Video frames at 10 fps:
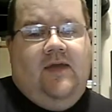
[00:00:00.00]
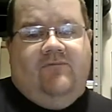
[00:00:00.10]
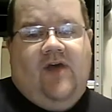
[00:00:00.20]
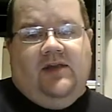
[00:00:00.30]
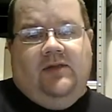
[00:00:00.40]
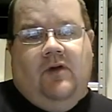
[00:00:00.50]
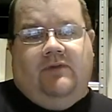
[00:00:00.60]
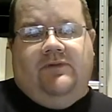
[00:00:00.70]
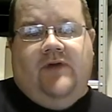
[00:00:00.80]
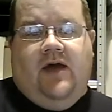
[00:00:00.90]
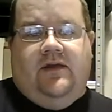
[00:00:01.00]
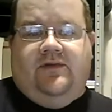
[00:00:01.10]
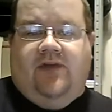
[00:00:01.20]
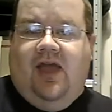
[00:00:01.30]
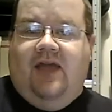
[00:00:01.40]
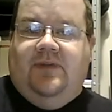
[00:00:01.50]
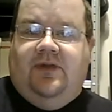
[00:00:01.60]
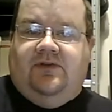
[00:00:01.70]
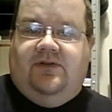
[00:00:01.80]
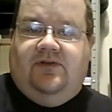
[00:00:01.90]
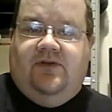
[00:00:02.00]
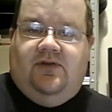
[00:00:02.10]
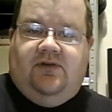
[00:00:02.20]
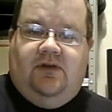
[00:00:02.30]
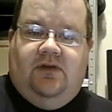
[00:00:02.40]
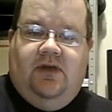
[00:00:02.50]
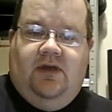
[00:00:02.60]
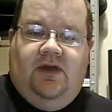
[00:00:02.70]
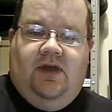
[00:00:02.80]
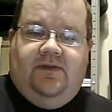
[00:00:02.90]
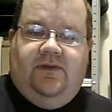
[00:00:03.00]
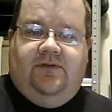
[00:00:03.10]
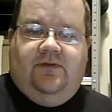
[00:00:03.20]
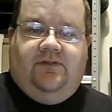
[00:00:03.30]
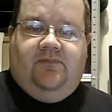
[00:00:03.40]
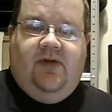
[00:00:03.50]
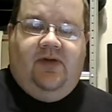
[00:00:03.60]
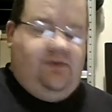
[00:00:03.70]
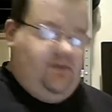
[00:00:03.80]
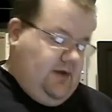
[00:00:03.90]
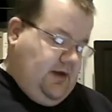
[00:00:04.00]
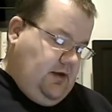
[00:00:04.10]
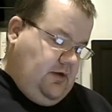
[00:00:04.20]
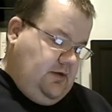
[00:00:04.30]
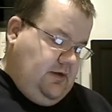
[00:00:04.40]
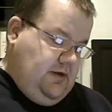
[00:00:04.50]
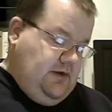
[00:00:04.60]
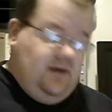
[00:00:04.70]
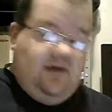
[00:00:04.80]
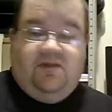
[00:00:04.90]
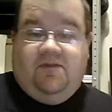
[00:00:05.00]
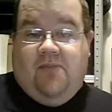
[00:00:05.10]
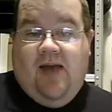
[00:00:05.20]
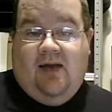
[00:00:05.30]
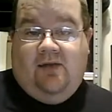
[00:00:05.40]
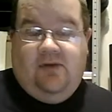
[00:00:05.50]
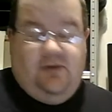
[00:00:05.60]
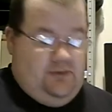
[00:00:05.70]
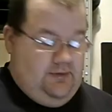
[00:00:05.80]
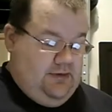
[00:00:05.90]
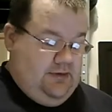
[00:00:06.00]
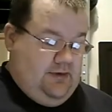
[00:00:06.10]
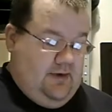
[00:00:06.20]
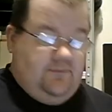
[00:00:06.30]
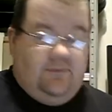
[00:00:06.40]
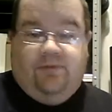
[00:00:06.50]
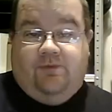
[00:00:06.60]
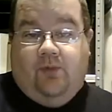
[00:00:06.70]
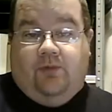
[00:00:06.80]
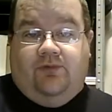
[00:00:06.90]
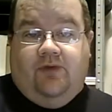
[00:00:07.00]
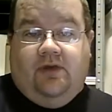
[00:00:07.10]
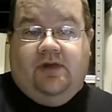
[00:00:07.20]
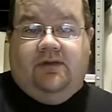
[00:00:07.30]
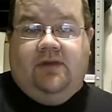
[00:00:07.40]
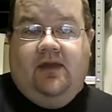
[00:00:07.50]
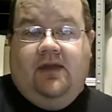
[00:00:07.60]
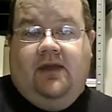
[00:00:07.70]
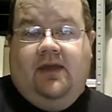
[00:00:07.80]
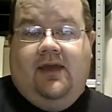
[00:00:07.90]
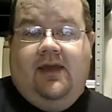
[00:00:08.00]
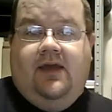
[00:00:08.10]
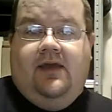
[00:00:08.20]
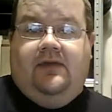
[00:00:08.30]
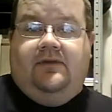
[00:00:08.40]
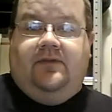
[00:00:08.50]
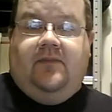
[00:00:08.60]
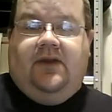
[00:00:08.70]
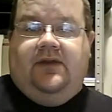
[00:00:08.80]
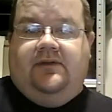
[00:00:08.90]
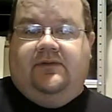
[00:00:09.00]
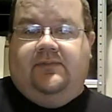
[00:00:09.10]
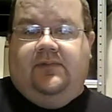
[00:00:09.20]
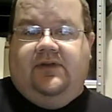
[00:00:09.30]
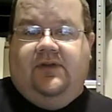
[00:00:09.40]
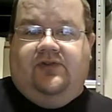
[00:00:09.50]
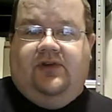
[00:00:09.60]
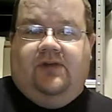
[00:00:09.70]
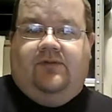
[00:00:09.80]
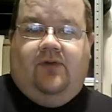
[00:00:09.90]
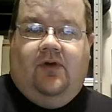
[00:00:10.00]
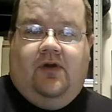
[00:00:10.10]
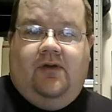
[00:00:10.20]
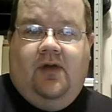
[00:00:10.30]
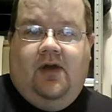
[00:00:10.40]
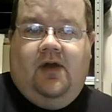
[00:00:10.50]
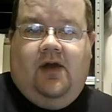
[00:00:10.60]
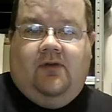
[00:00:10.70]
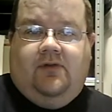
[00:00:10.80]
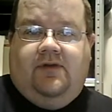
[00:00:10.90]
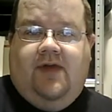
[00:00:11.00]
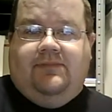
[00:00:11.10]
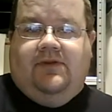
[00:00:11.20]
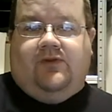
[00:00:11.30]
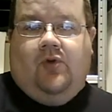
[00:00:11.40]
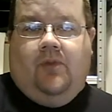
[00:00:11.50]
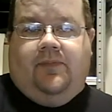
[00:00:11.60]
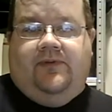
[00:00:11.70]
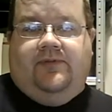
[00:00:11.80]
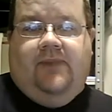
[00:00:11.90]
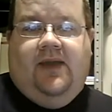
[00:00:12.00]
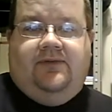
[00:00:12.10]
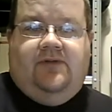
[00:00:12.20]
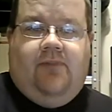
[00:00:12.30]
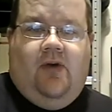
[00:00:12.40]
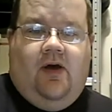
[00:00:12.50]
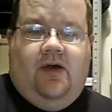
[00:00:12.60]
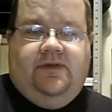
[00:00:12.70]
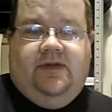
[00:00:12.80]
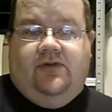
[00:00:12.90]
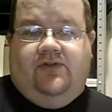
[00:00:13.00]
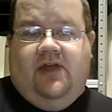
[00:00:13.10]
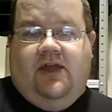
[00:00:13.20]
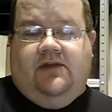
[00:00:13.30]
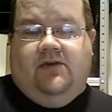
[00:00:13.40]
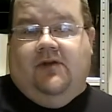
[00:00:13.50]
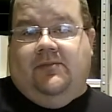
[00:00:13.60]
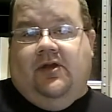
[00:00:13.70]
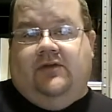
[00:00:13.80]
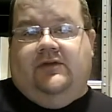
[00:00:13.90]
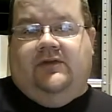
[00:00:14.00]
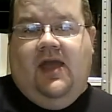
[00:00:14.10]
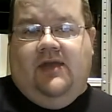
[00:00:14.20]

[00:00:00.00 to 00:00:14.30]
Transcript: And finally, what we've got is a habeas decision. And this is Pestel against Ballard. It comes from the Fourth Circuit, and somebody is petitioning for a writ of habeas corpus based upon the interstate agreement on